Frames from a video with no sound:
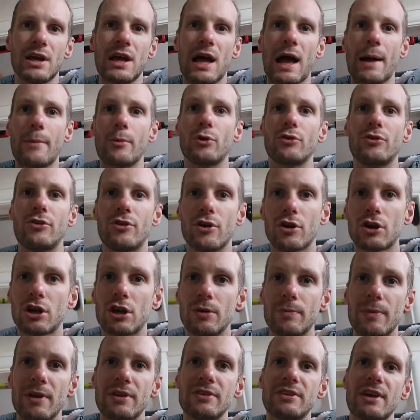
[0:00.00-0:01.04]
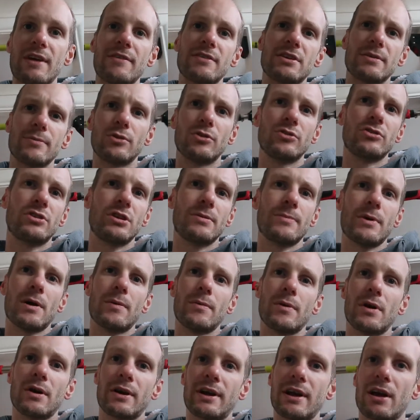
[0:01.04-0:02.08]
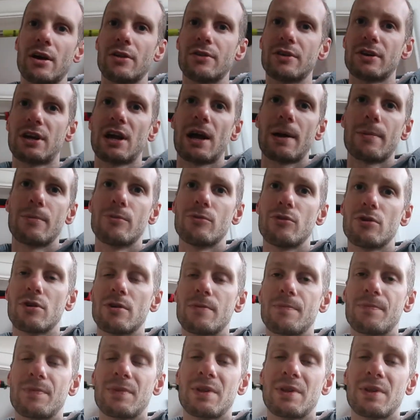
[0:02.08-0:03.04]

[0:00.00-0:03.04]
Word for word: I'm going to document every time I go to the gym. I'll, I'll get on the camera